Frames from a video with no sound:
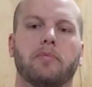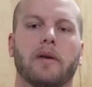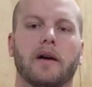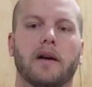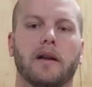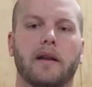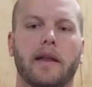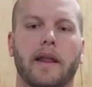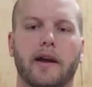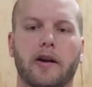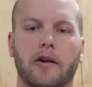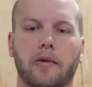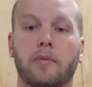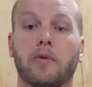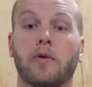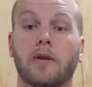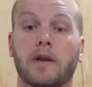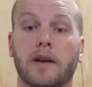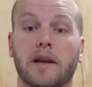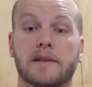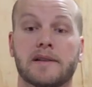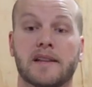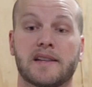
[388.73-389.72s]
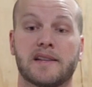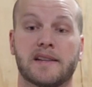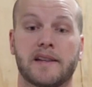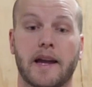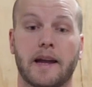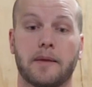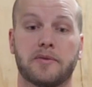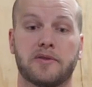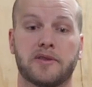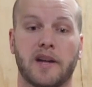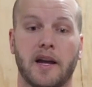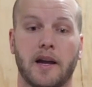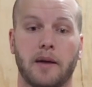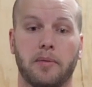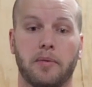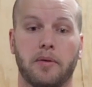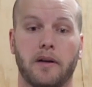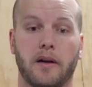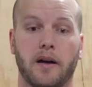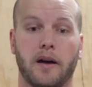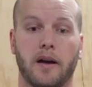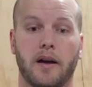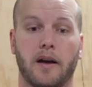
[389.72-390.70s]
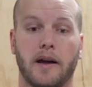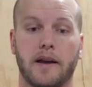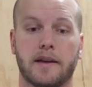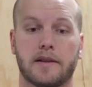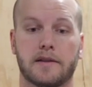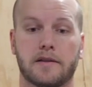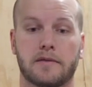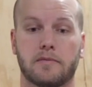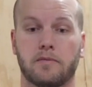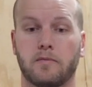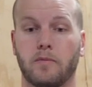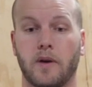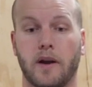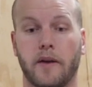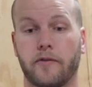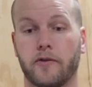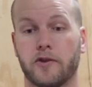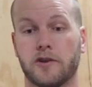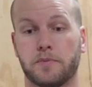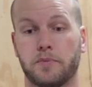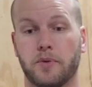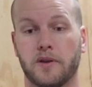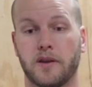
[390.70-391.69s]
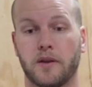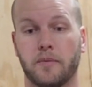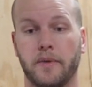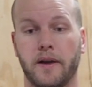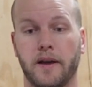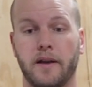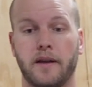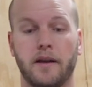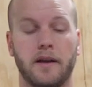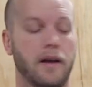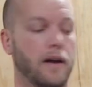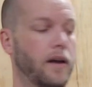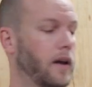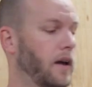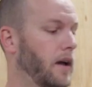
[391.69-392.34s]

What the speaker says: but they are more or less the same shape as when I first put them in.